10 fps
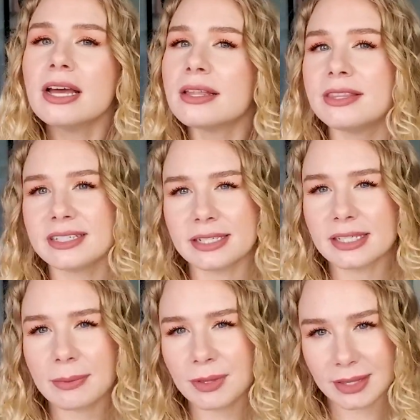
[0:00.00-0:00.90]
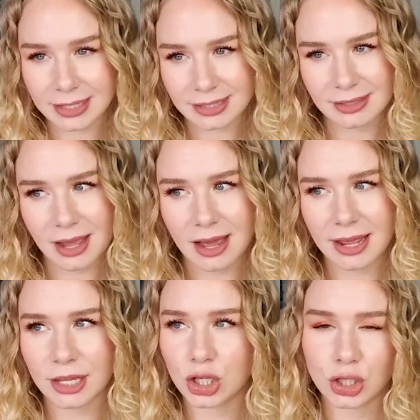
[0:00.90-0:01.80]
This is something that's not
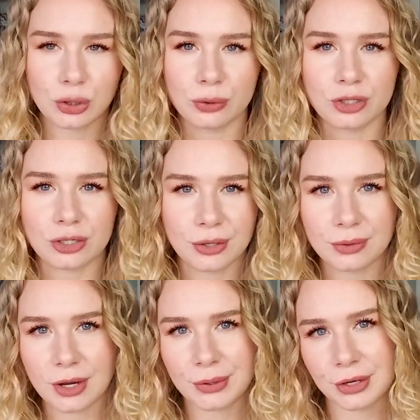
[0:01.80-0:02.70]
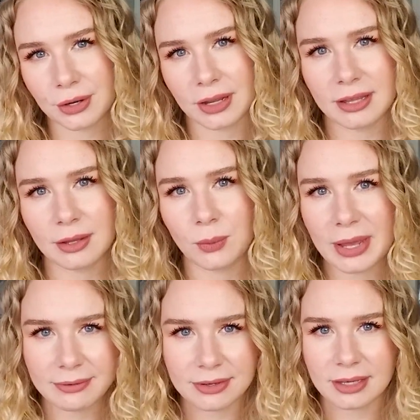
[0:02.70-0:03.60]
a huge no-no in the
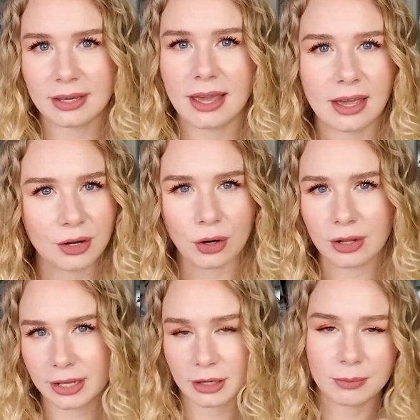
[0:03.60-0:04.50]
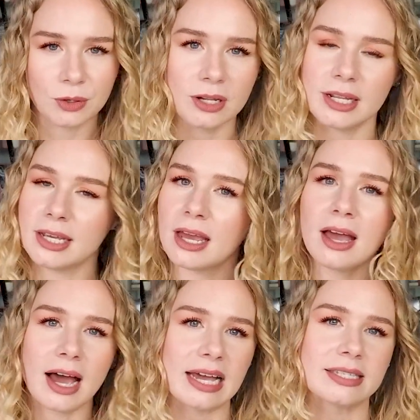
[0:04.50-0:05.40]
wavy and curly community.
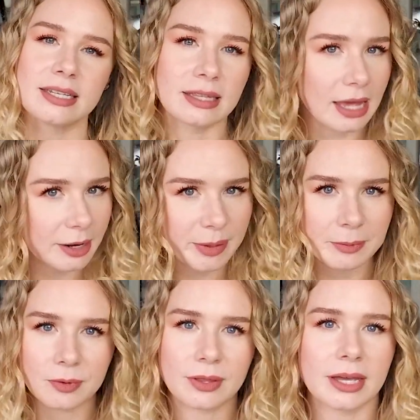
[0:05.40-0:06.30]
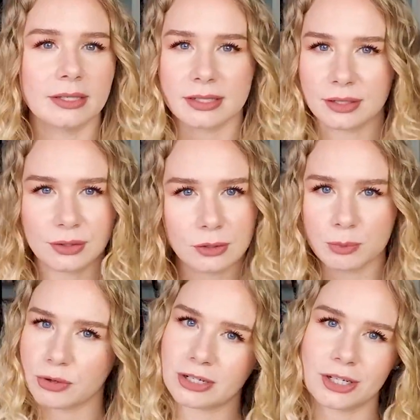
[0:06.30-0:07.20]
I see a lot of people that still use
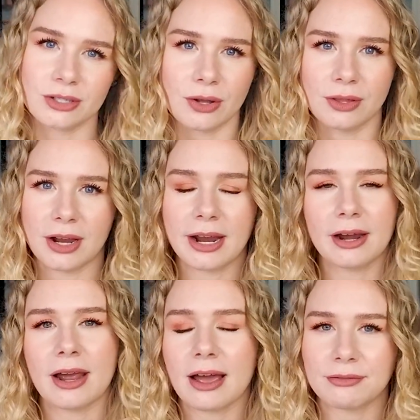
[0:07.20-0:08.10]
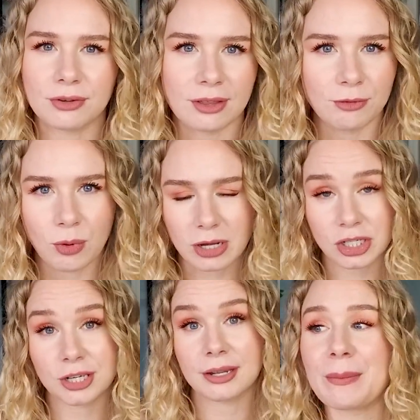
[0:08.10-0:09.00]
brushes on their hair after they've washed
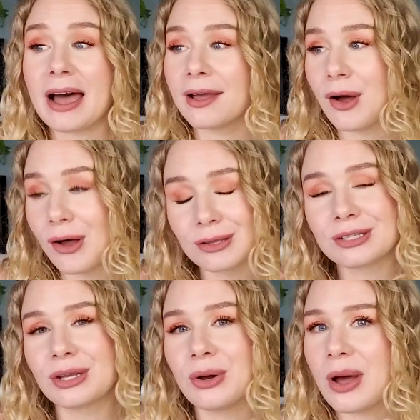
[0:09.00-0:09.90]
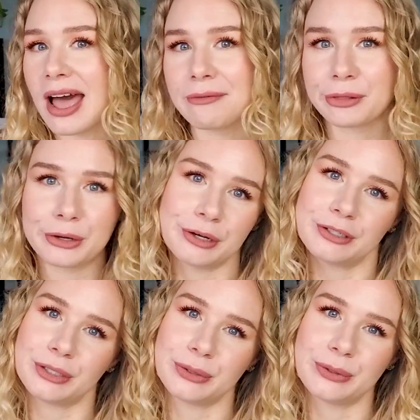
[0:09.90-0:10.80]
it. I also have learned
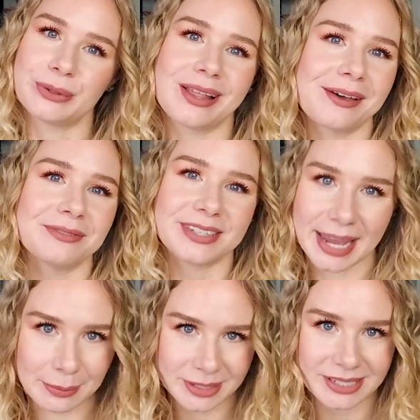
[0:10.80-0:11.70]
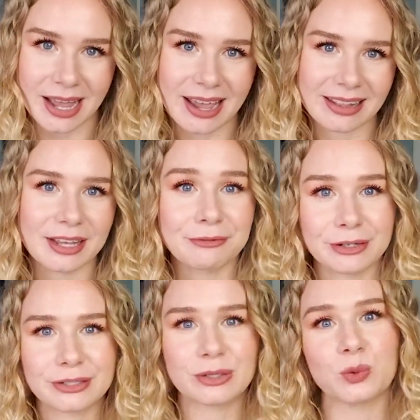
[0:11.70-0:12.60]
to love damp styling
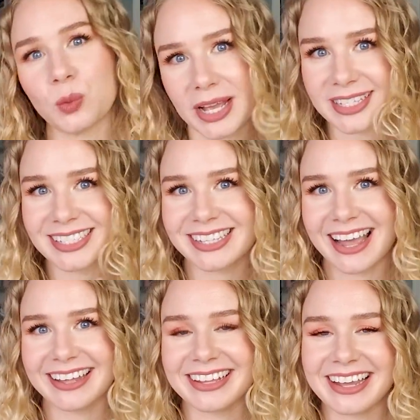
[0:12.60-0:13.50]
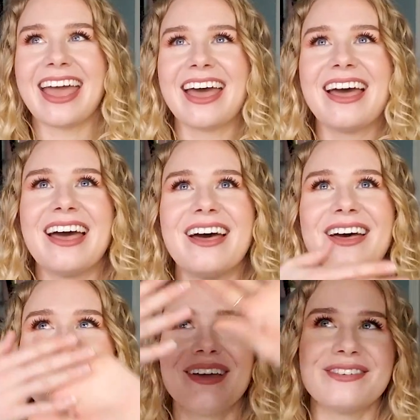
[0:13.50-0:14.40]
versus wet styling.
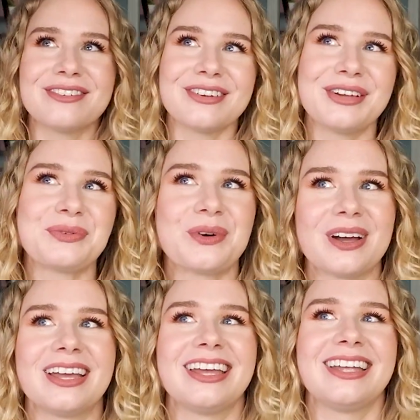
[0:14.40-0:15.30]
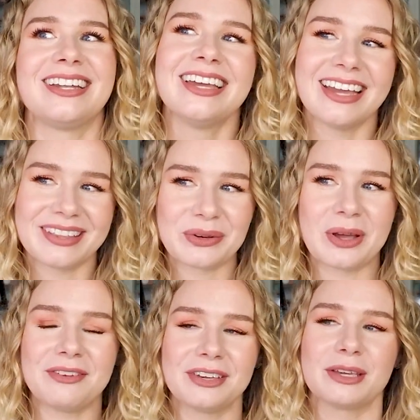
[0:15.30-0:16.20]
Everyone in the
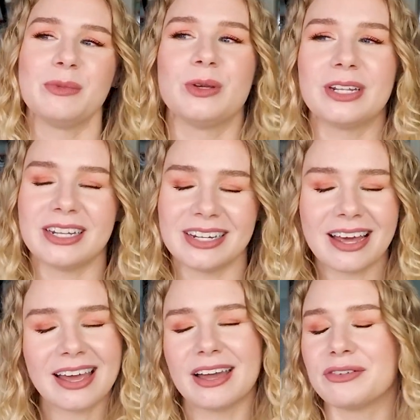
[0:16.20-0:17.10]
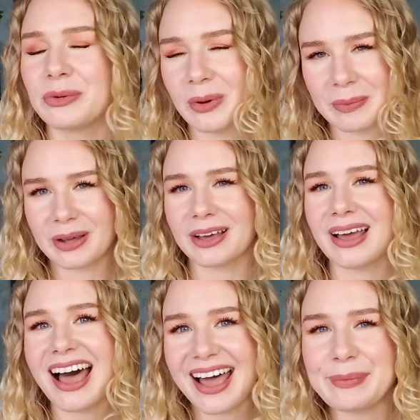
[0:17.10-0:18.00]
wavy community, not everyone, but a
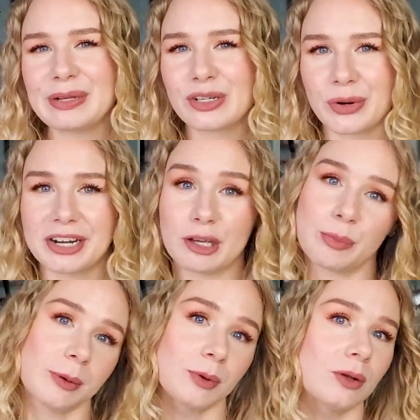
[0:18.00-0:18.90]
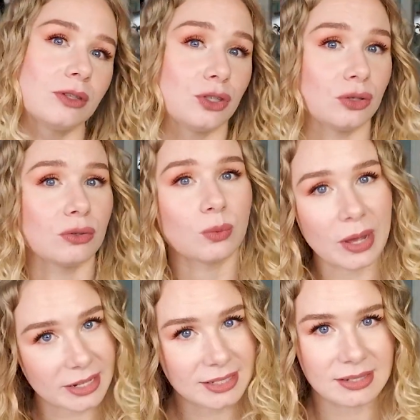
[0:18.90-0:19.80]
high majority of people do
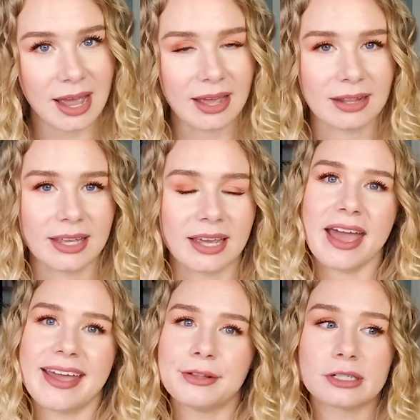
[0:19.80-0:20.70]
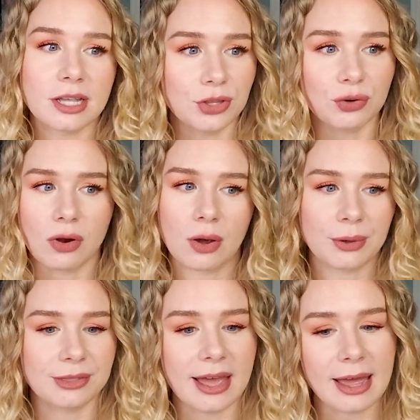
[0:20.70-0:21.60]
wet styling, and there's nothing wrong
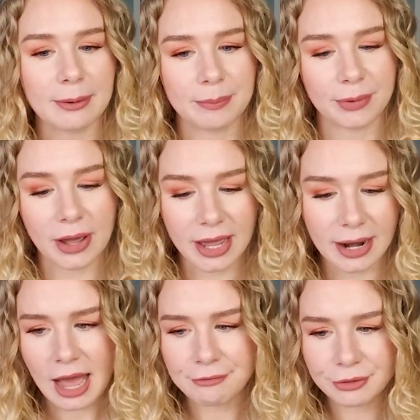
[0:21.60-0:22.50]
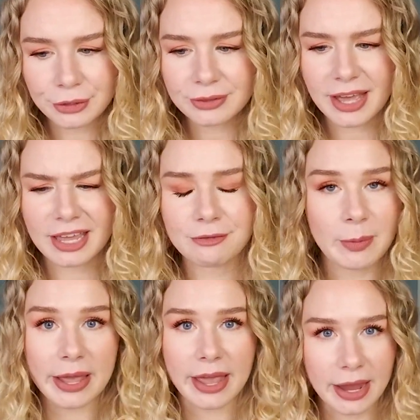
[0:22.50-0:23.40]
with that, but I've learned that if
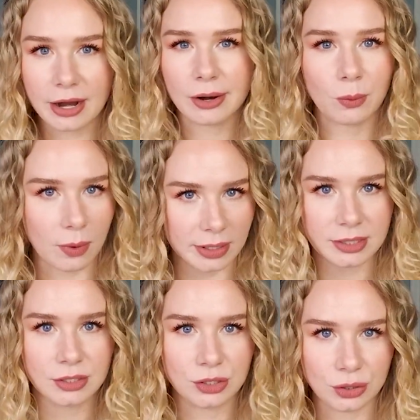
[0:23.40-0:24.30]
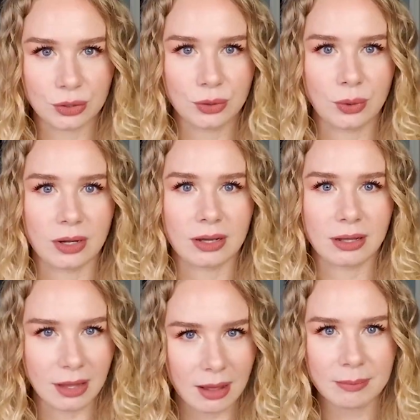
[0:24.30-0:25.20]
my hair wants to
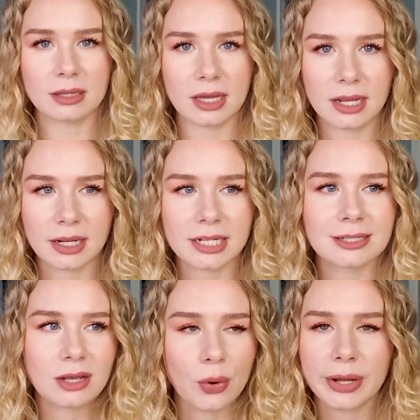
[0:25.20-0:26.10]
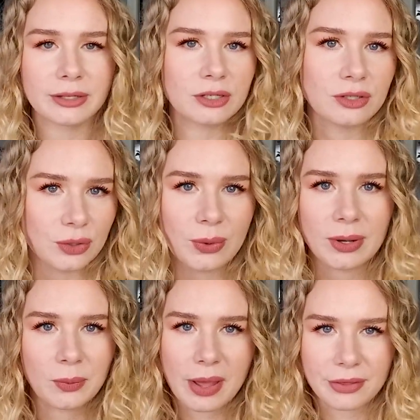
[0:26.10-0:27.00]
clump, then it's going to do
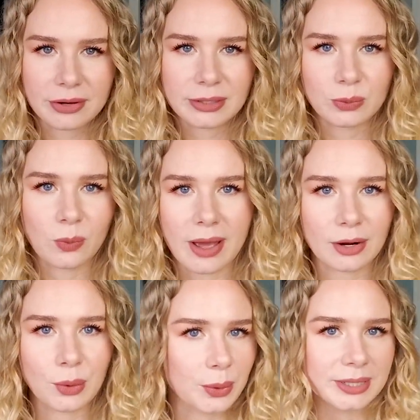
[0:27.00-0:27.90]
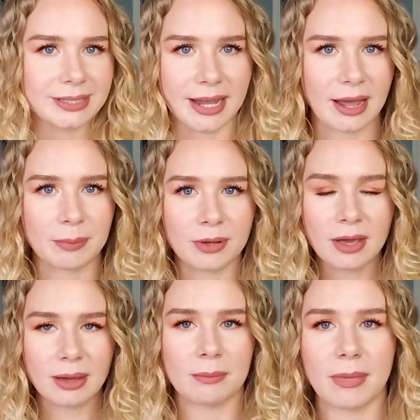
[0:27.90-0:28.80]
it whether it's wet or damp.
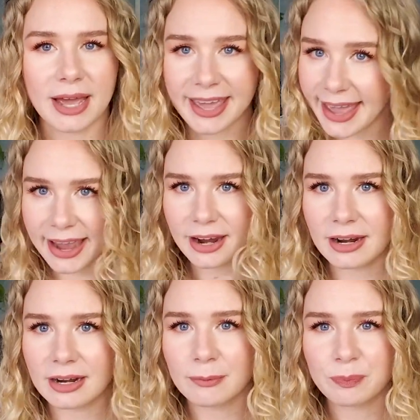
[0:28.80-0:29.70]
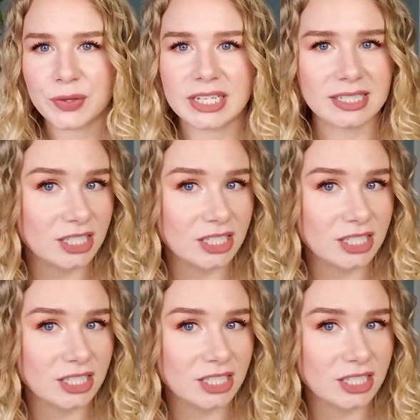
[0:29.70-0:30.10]
My hair is